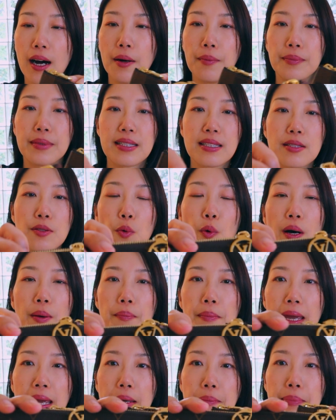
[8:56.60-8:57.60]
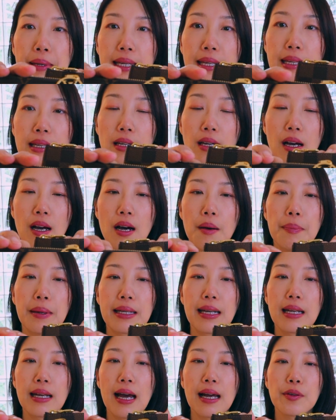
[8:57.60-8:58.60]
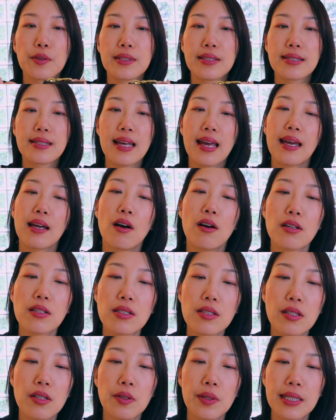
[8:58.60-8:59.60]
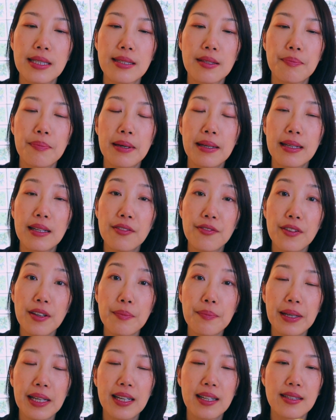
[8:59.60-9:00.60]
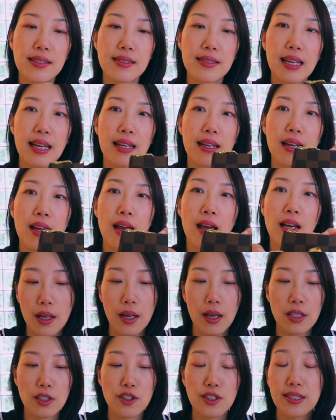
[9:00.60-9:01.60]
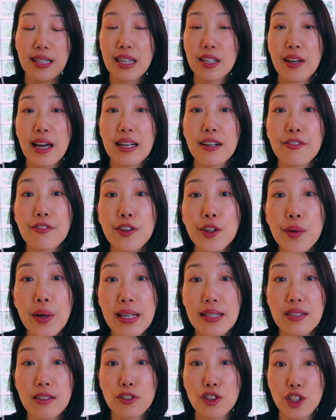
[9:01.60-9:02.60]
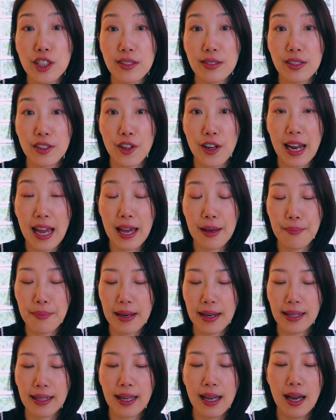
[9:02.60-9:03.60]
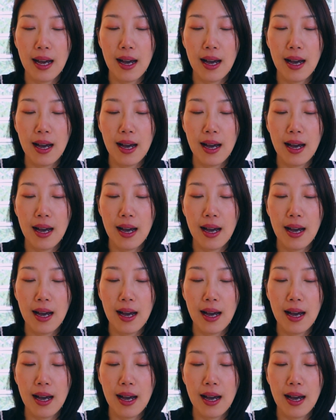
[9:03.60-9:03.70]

This one may be, but then I would say also it's a benefit, because then just say you had a few SLGs in your handbag,